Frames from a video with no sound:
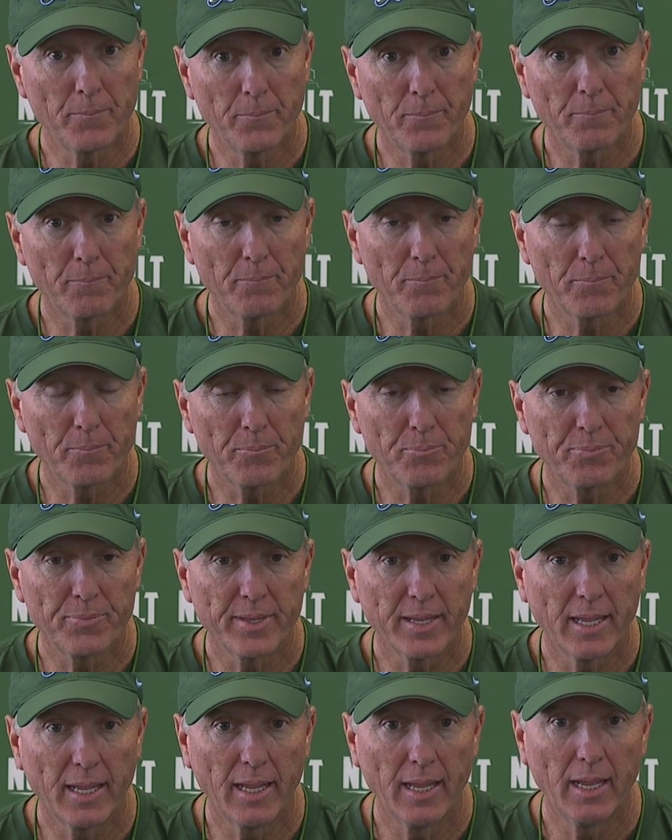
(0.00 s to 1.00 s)
Did you ever think
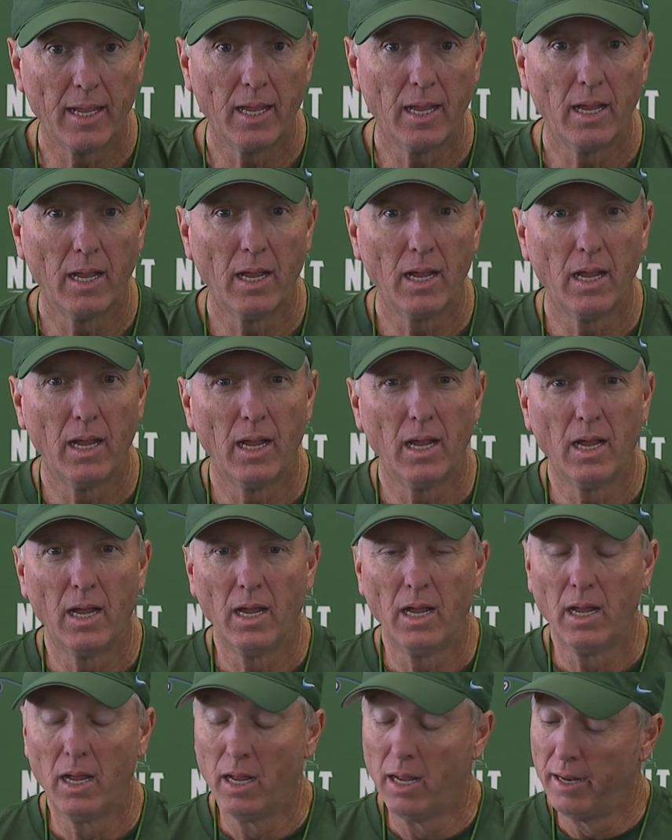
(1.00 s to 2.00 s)
that you would be
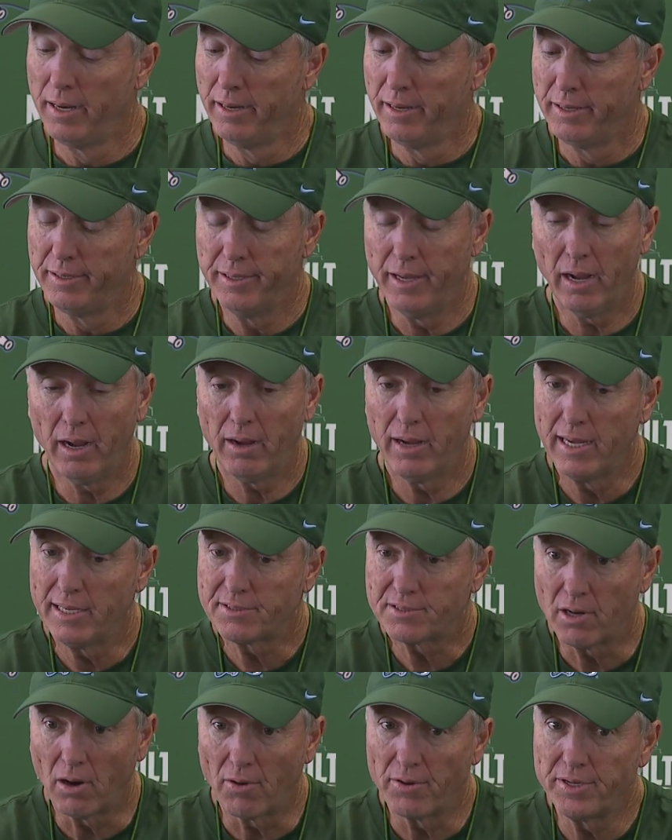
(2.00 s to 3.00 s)
able to get? No,
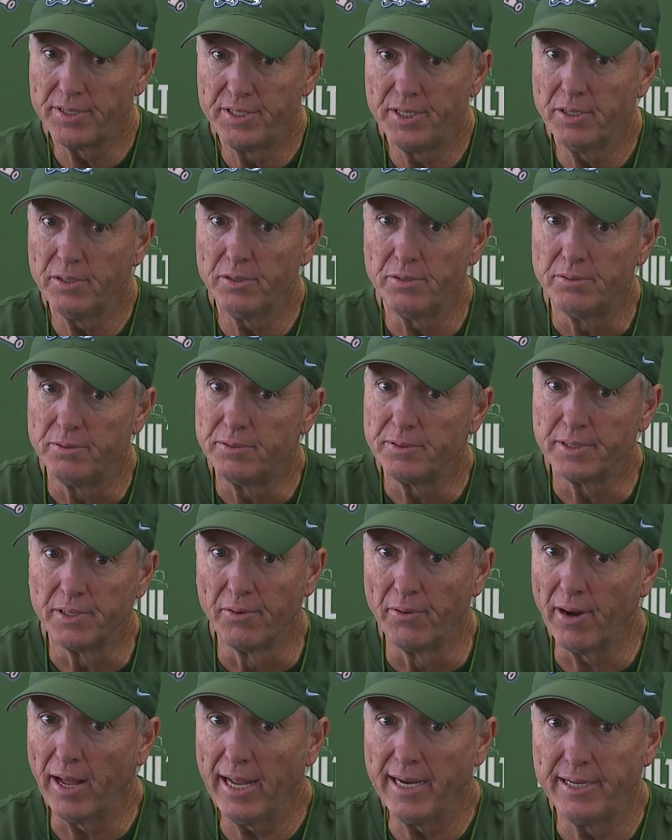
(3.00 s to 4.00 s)
it's hard to do. You're
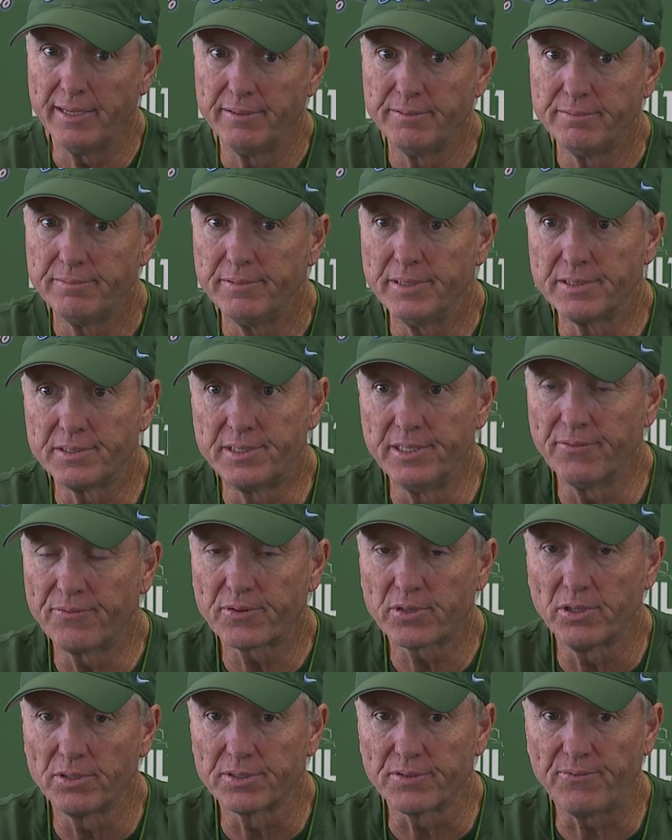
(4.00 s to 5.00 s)
right. It's
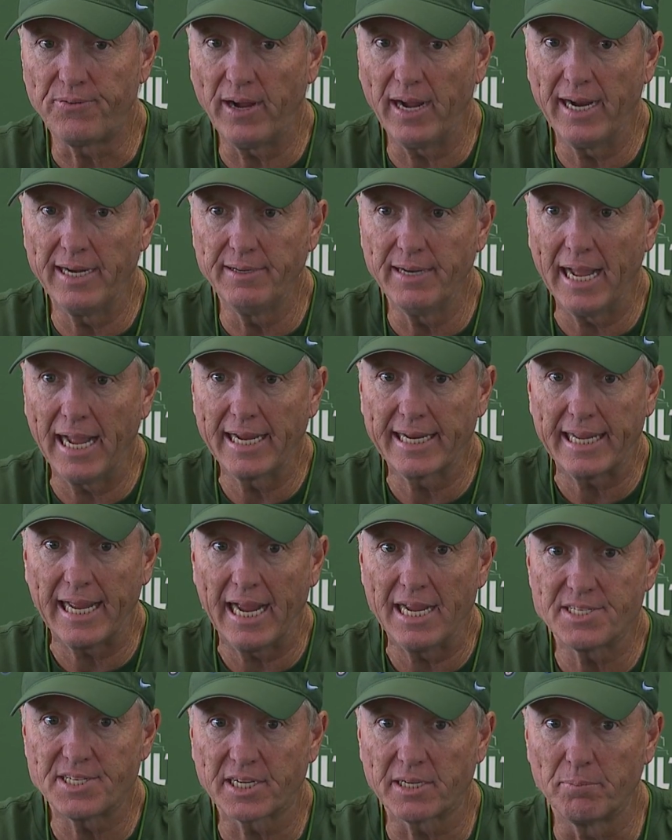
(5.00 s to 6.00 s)
difficult to find nine
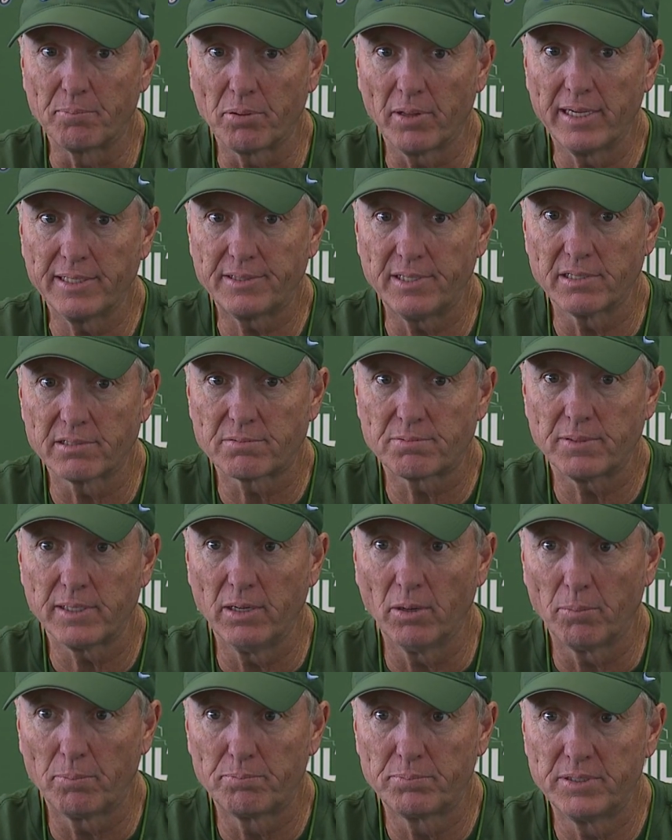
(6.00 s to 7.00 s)
guys that can play at this, you
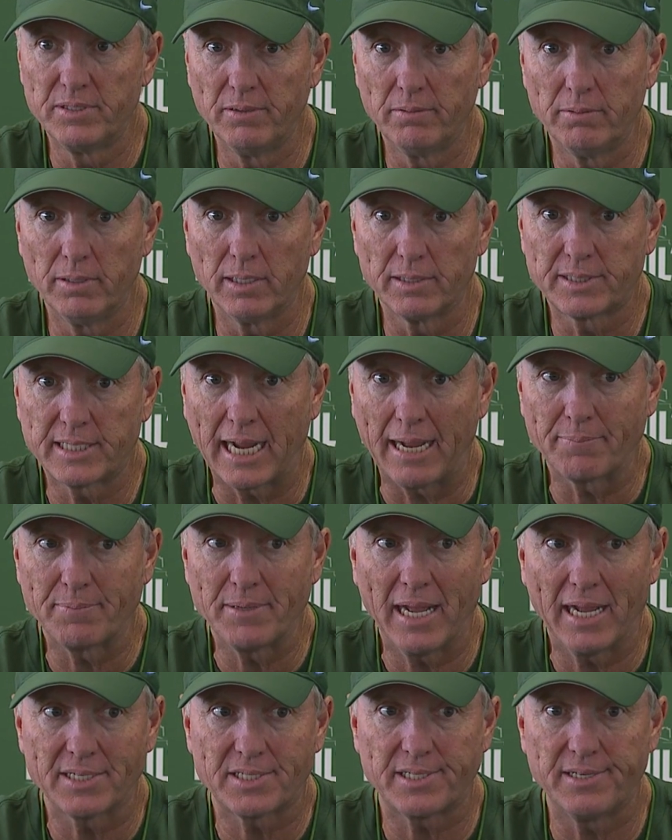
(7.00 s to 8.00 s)
know, uh,
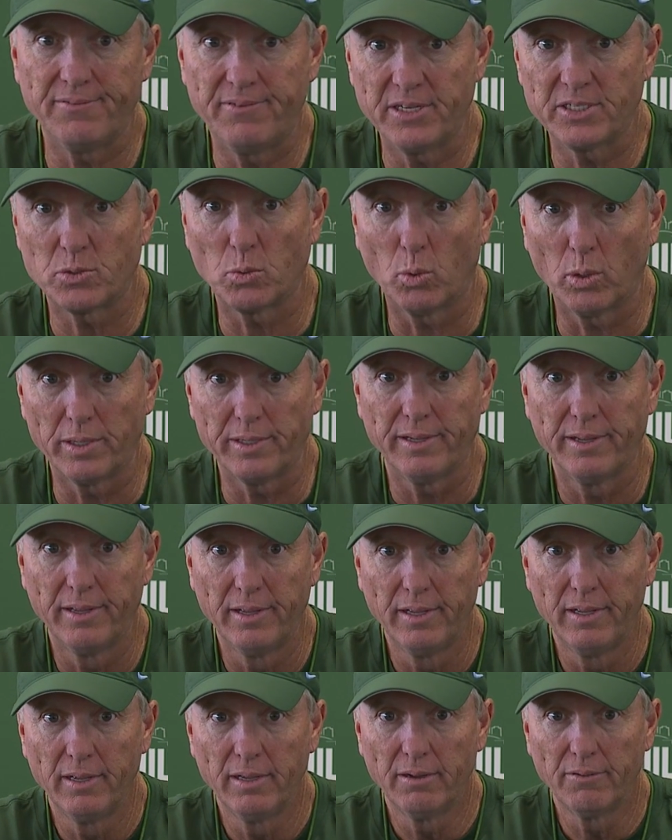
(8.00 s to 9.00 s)
top-notch Division One
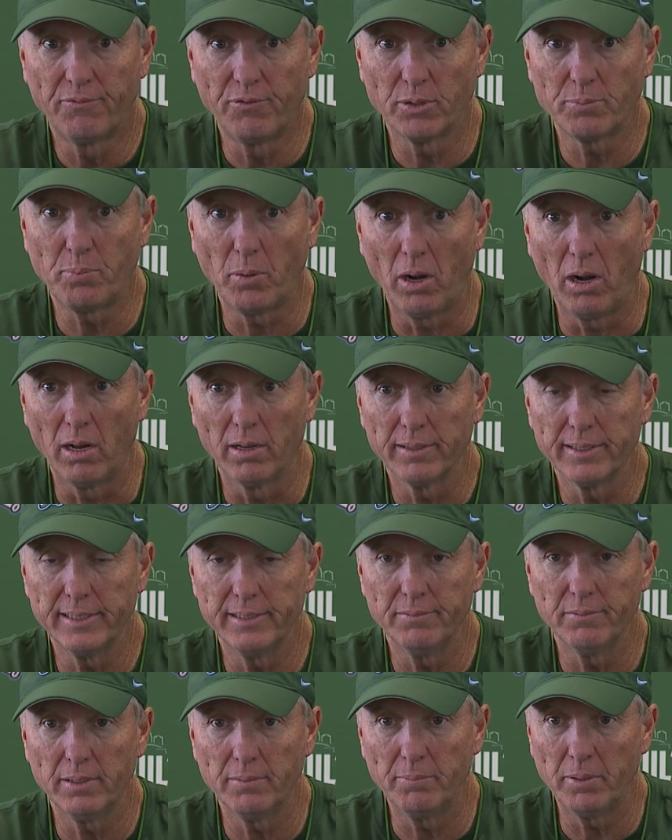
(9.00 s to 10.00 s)
football.
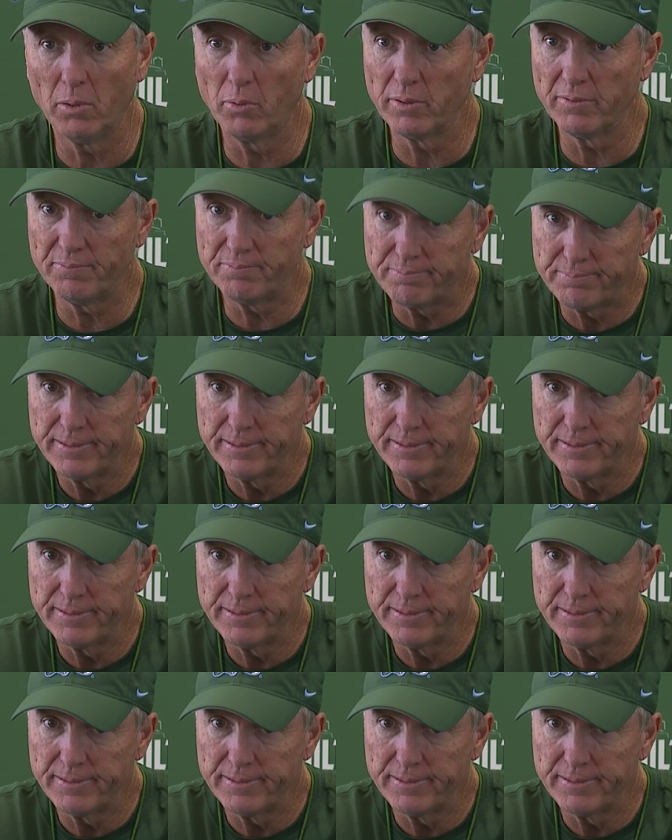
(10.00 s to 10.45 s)
And but we've